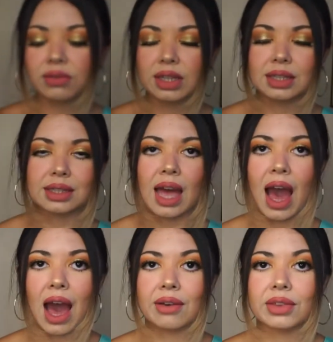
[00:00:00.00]
these
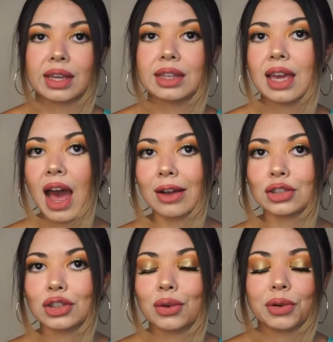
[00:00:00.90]
have like the
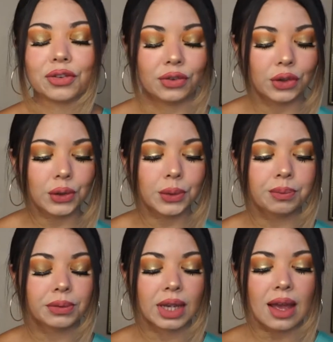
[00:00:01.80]
actual
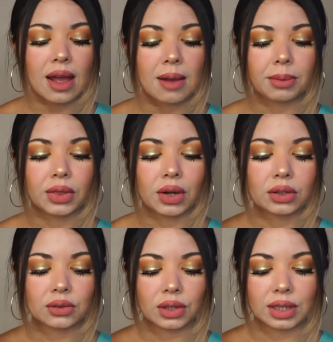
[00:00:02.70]
perfume. But the
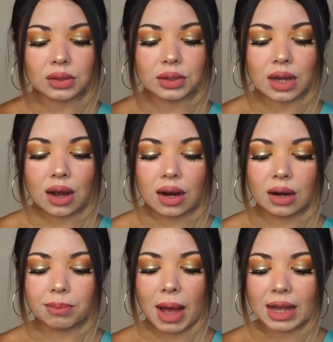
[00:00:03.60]
notes for this ones
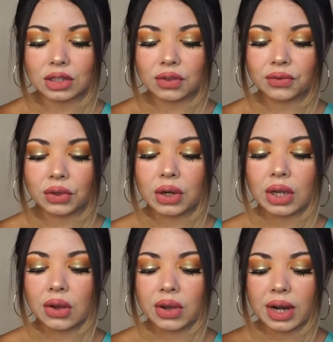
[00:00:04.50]
are passion fruit,
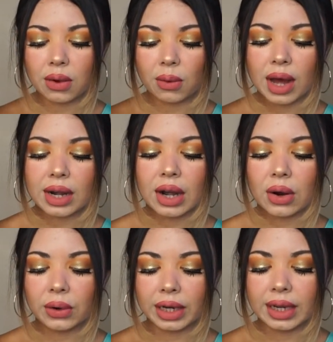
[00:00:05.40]
coconut water,
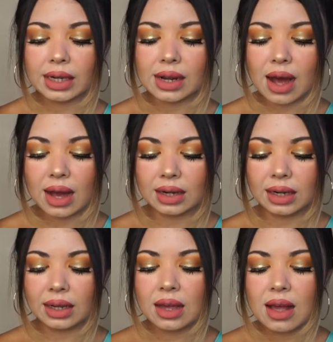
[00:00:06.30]
orchid,
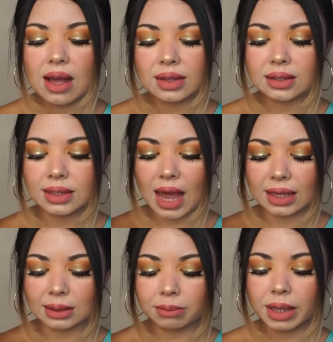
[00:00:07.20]
honey,
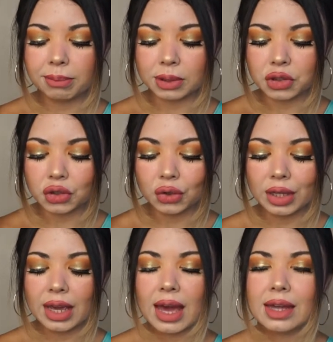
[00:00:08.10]
jasmine,
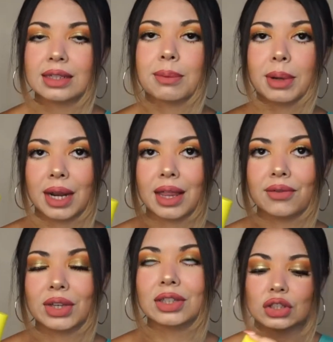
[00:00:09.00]
patchouli, and vanilla
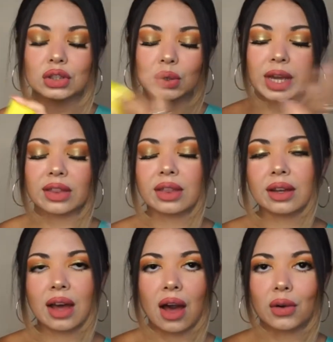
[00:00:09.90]
bean. You do get the
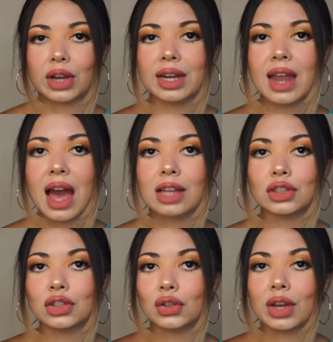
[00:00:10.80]
coconut,
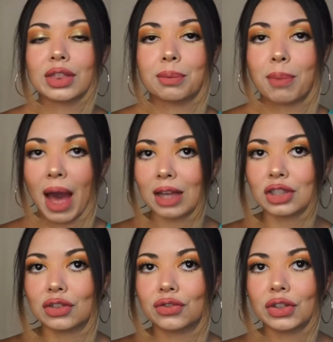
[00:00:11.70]
you do get the
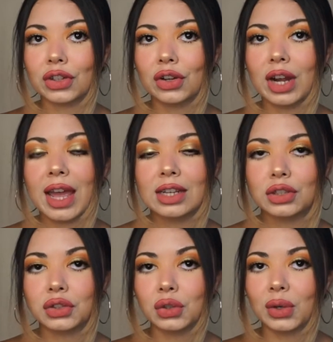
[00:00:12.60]
passion fruit, and
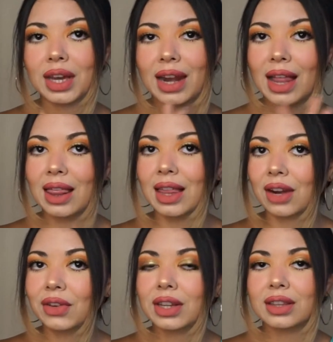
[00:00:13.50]
you do get a
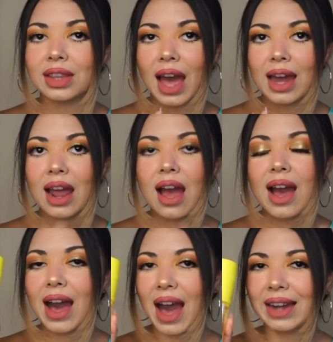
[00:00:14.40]
little bit of that
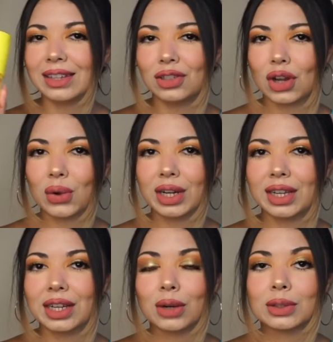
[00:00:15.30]
honey note in
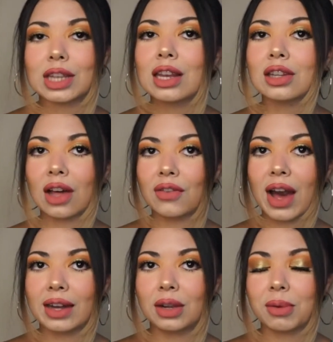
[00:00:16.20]
here, which I love
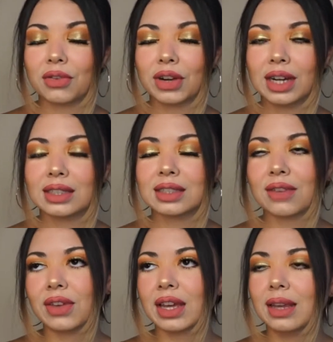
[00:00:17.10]
honey on my fragrances.
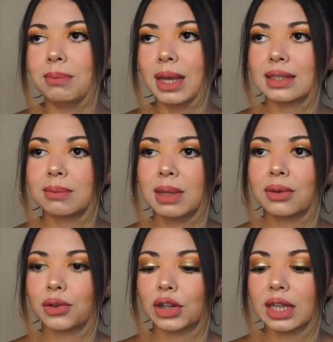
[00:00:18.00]
I feel like it makes them
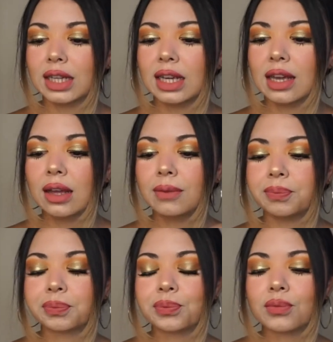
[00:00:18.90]
like really
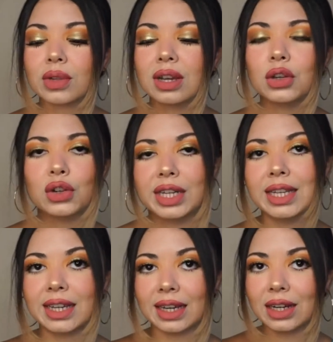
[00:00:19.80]

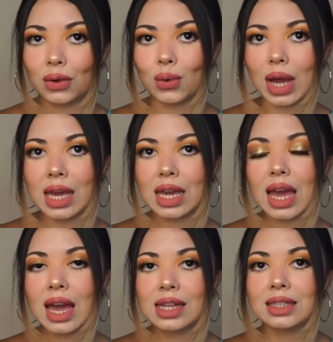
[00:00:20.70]
unique in a way,
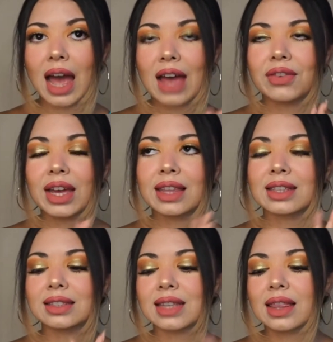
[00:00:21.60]
and I feel like
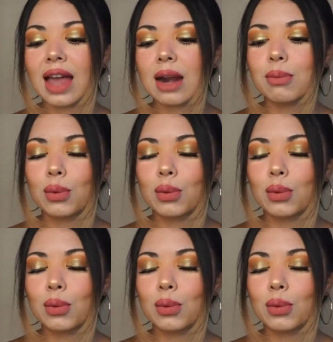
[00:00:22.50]
this is a lot